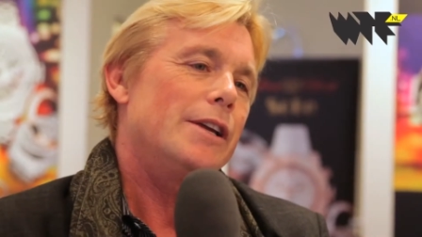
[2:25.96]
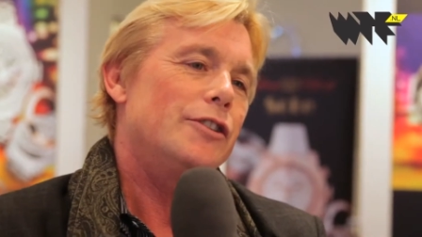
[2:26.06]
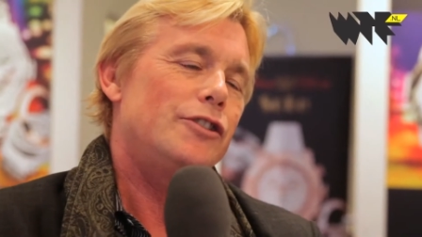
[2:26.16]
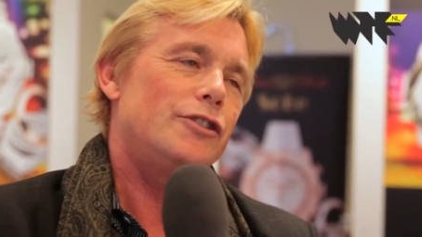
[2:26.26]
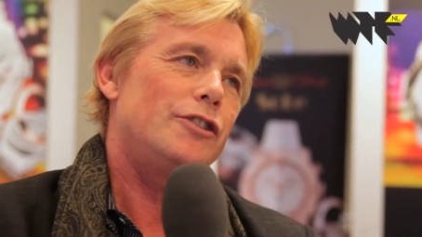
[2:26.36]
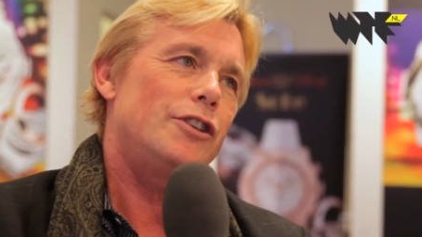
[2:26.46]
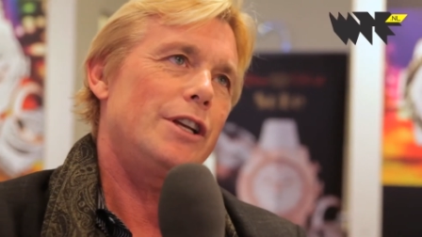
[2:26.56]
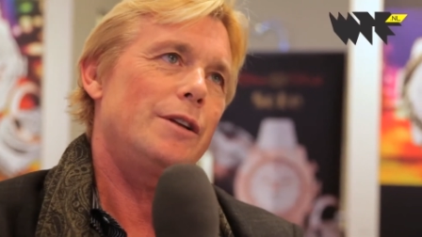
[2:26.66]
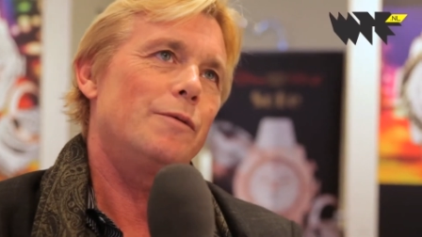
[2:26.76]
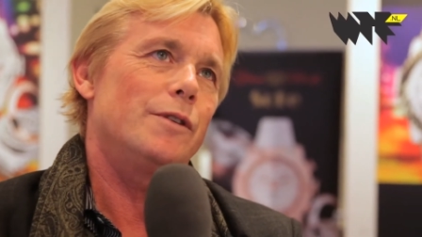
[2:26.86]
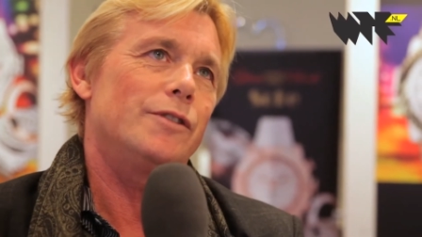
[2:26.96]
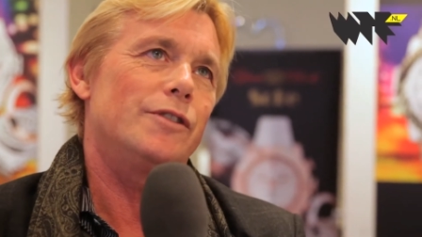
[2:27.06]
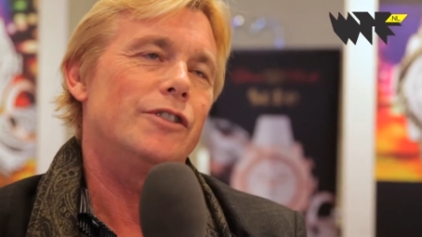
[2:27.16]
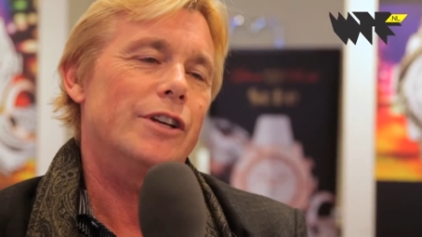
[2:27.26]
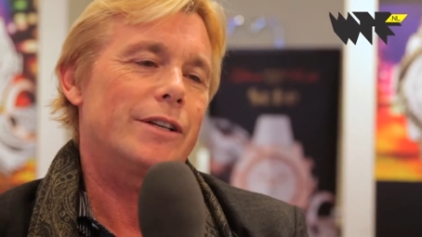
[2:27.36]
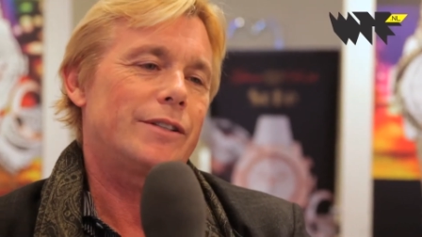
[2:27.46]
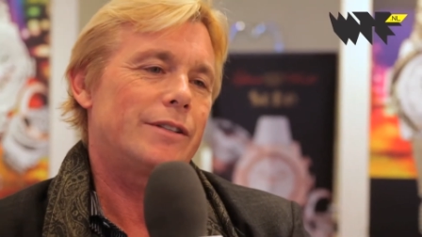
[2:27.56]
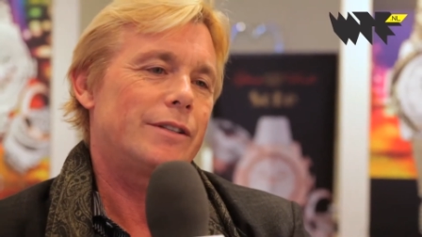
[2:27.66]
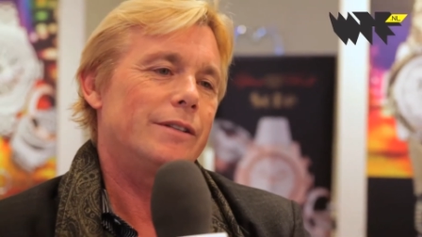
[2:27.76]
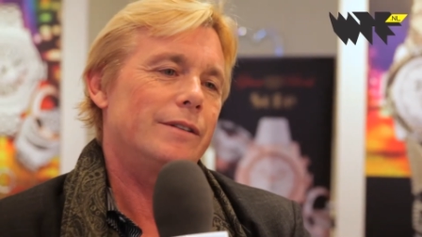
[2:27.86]
She was
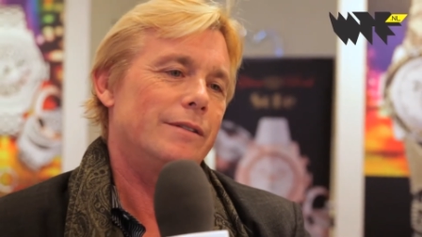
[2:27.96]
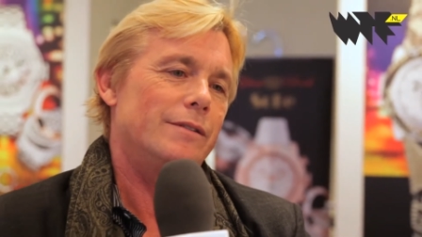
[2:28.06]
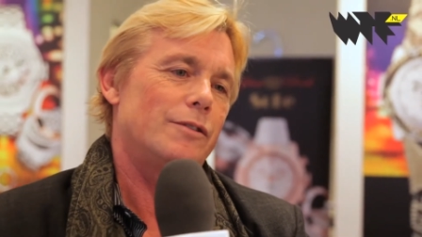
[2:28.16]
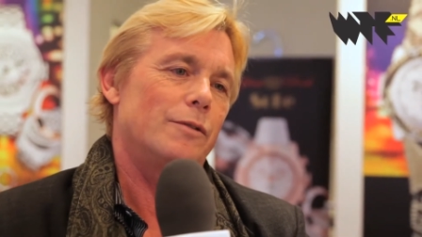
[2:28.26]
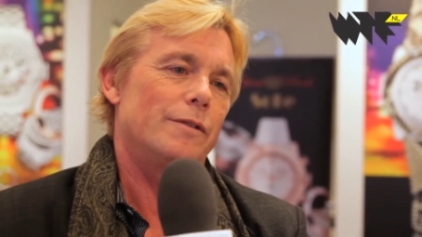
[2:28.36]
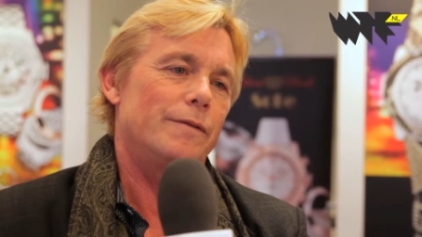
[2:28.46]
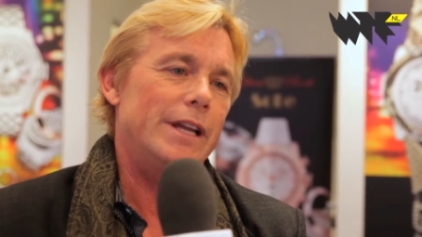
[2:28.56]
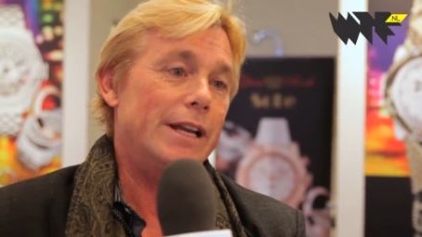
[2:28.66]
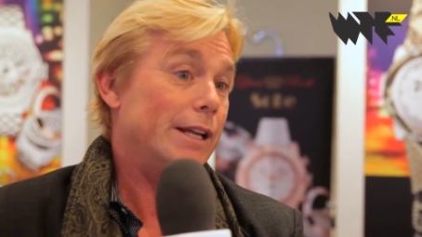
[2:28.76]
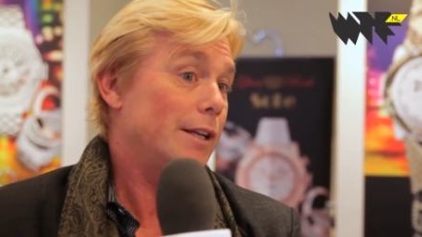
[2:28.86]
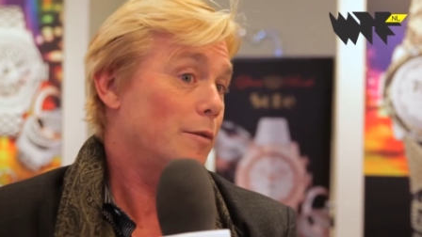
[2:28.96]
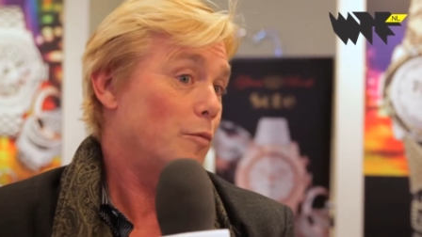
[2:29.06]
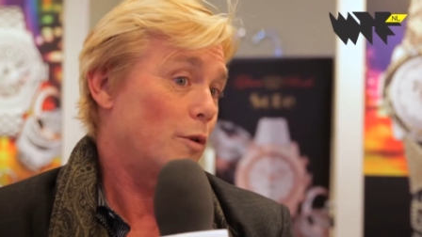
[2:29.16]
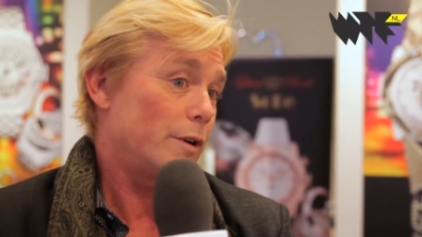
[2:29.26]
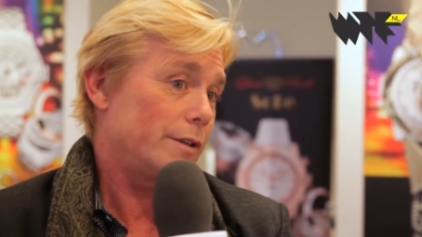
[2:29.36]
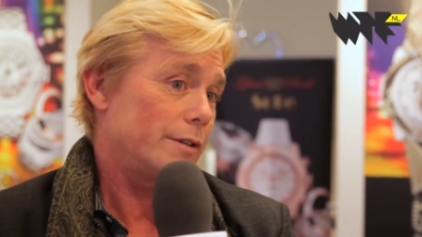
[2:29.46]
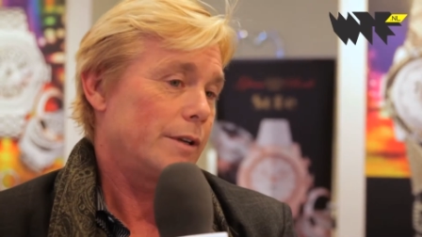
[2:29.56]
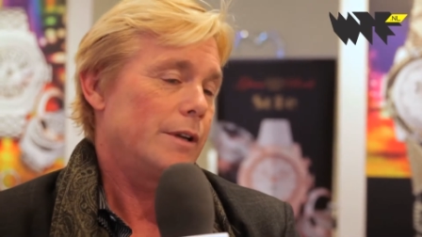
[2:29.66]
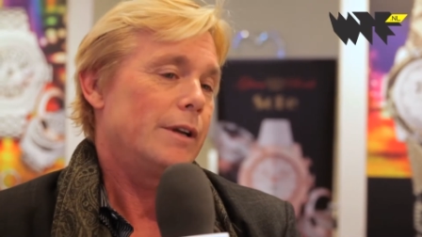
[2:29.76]
just sort of getting into boys.